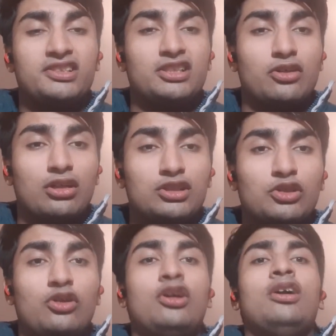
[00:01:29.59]
Richard
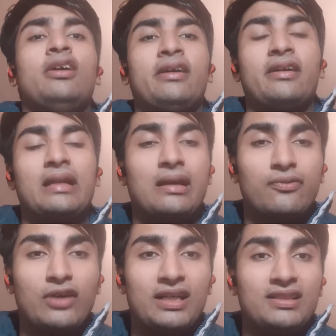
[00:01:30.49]
also
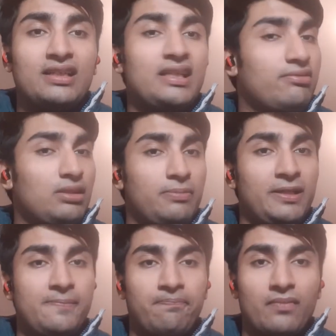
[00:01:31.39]
clarified that he will
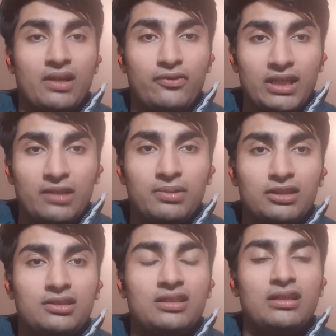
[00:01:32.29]
be
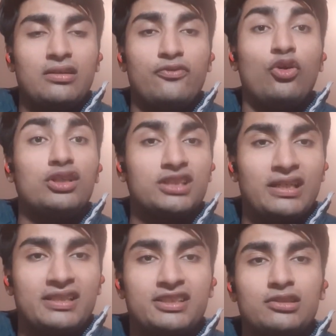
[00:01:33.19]
available uh, for
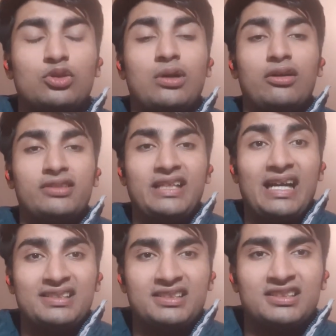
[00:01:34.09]
selection throughout the
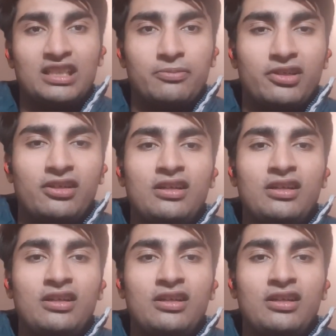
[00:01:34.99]
Ashes summer